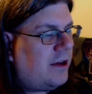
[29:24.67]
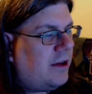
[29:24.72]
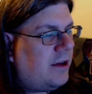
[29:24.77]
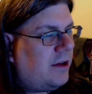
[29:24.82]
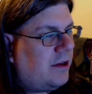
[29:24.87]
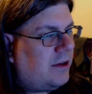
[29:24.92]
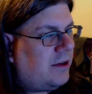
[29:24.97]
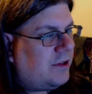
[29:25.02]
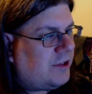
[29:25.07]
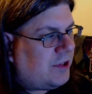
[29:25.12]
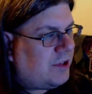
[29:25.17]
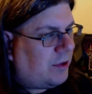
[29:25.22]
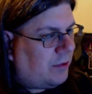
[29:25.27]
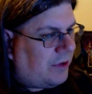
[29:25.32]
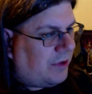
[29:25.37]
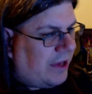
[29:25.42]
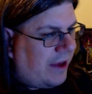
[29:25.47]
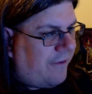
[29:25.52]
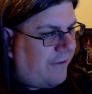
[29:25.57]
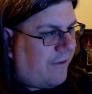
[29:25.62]
So
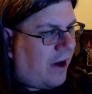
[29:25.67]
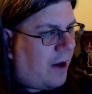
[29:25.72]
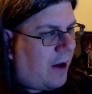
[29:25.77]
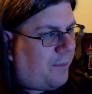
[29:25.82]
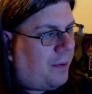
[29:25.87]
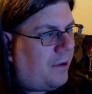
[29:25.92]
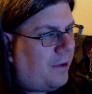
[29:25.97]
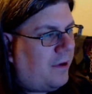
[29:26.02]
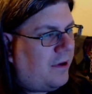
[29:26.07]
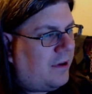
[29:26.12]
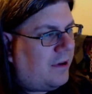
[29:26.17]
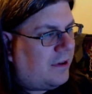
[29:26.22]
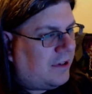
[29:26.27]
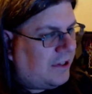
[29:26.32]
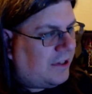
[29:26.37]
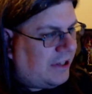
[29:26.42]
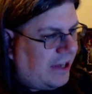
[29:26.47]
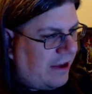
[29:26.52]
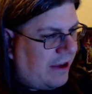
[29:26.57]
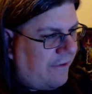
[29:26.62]
give up,
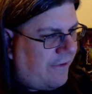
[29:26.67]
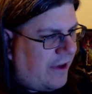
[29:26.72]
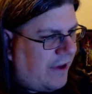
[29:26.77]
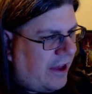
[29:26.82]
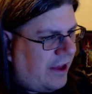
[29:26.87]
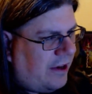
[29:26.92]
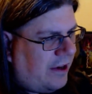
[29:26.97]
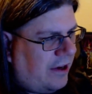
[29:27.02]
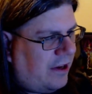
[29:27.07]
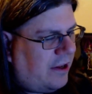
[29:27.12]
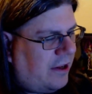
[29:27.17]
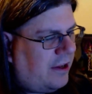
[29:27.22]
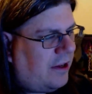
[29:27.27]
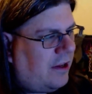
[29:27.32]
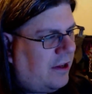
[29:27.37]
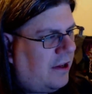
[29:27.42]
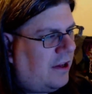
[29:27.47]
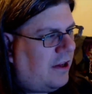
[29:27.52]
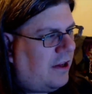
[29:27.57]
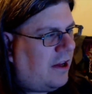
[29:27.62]
give in,
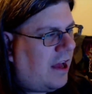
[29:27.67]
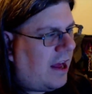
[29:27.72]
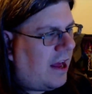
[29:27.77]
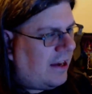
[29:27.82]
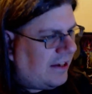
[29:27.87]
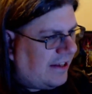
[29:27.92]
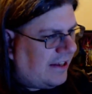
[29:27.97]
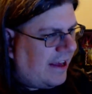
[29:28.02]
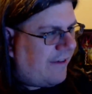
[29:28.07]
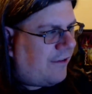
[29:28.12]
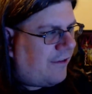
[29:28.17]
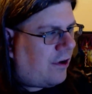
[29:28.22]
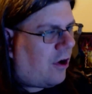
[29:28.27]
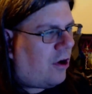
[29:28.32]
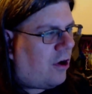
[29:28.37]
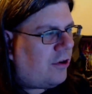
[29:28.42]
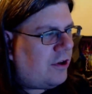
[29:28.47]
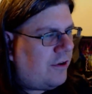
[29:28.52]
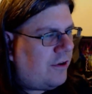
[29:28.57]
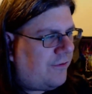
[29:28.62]
and give it all
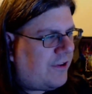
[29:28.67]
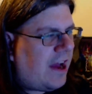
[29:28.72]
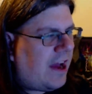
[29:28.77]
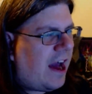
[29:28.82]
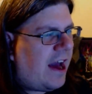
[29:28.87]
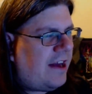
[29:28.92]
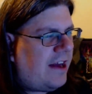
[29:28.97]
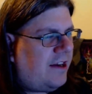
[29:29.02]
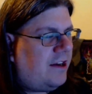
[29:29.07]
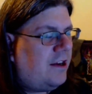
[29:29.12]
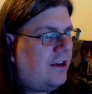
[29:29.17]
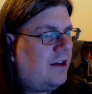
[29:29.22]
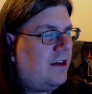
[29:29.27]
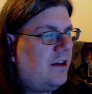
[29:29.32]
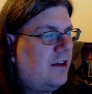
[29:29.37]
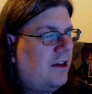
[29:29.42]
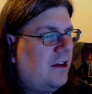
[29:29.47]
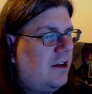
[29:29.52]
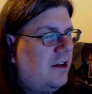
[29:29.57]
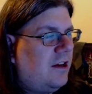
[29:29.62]
you've got.
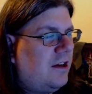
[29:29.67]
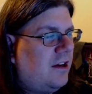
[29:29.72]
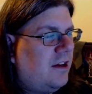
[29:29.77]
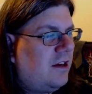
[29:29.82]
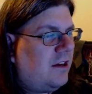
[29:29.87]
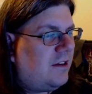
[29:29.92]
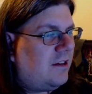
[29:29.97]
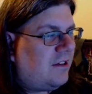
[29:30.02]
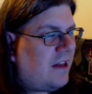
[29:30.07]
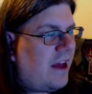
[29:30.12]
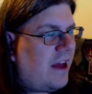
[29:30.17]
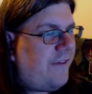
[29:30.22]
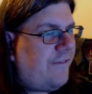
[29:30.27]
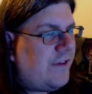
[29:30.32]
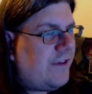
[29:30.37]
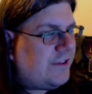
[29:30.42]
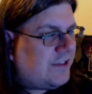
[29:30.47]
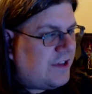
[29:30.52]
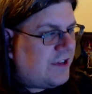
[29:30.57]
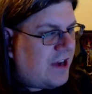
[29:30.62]
Life
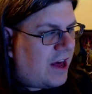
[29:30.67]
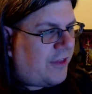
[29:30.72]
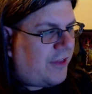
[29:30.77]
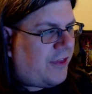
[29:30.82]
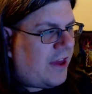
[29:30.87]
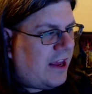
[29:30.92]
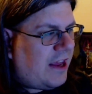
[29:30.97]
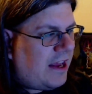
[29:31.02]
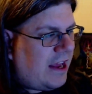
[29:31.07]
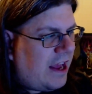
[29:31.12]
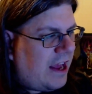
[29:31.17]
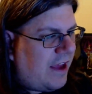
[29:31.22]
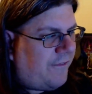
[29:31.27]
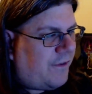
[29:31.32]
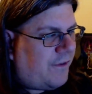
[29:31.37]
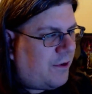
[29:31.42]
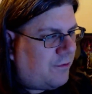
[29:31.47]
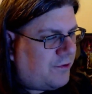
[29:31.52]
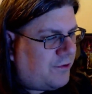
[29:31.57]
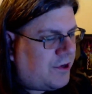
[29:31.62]
is nothing if you
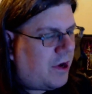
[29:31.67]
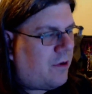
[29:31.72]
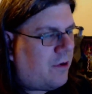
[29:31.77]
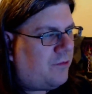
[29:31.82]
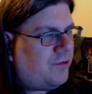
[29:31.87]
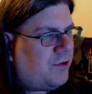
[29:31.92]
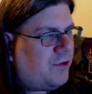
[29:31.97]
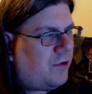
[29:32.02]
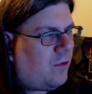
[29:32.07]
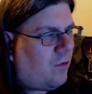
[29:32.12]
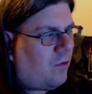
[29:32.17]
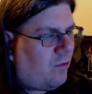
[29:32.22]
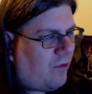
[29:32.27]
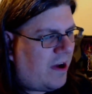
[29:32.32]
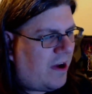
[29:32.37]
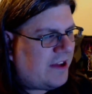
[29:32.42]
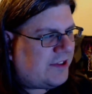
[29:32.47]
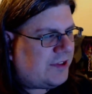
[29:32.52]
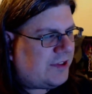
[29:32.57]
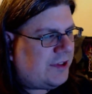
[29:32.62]
don't
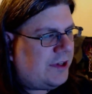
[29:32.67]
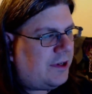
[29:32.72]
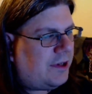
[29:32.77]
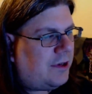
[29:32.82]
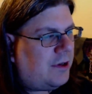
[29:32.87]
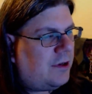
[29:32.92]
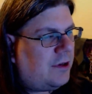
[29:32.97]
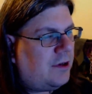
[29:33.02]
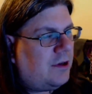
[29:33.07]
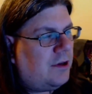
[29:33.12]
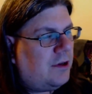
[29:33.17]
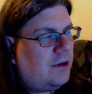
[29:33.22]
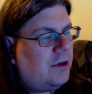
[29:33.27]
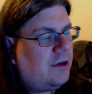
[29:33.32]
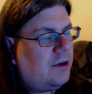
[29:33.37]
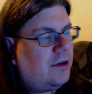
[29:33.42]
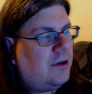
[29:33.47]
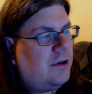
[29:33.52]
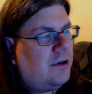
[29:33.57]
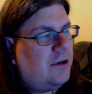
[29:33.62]
risk.
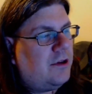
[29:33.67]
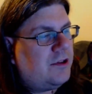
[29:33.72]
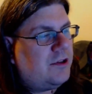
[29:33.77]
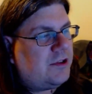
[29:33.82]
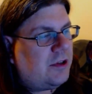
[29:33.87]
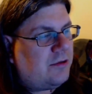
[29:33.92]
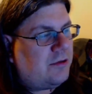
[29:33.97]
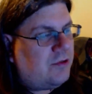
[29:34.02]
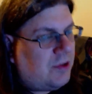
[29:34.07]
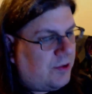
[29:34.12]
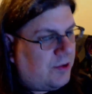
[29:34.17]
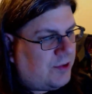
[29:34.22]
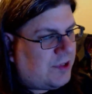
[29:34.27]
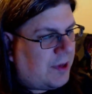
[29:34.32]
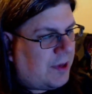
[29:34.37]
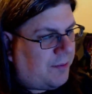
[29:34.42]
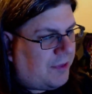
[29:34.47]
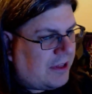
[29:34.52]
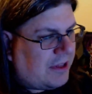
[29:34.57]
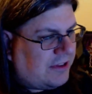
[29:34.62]
So do
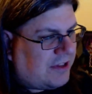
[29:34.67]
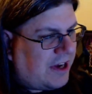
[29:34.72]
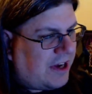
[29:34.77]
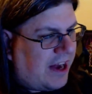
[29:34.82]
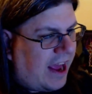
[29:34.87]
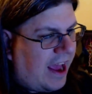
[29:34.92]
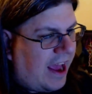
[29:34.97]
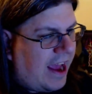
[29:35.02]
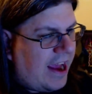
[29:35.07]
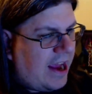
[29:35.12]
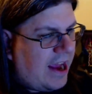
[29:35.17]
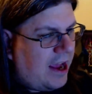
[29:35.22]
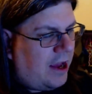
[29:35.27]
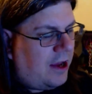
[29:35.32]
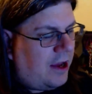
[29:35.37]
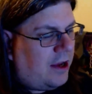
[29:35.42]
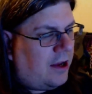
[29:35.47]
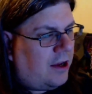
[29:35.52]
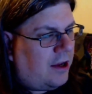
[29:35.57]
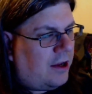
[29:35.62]
something today
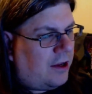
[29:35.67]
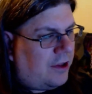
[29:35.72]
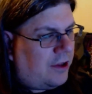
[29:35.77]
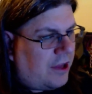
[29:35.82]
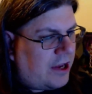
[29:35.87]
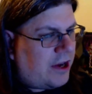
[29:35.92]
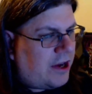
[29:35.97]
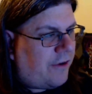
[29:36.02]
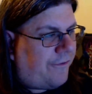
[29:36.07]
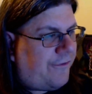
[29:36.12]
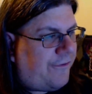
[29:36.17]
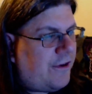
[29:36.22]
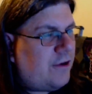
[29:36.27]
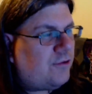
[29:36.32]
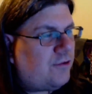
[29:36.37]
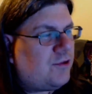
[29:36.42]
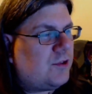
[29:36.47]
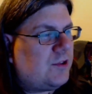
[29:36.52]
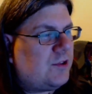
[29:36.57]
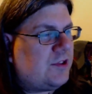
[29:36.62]
that your
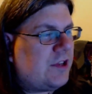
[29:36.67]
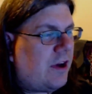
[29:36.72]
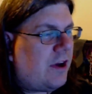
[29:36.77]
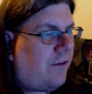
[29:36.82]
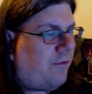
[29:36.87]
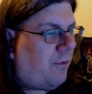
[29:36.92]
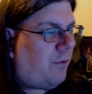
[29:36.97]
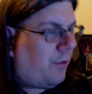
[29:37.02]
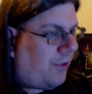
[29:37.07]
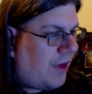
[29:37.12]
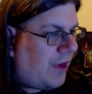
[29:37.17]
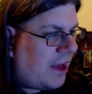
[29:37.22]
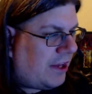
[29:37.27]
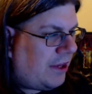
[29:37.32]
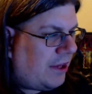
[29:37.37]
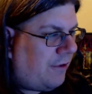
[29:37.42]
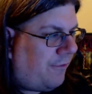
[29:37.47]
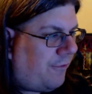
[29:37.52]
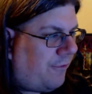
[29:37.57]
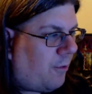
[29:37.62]
future self will thank you
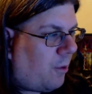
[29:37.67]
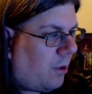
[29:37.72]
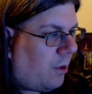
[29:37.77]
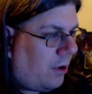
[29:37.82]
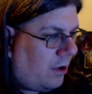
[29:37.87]
for.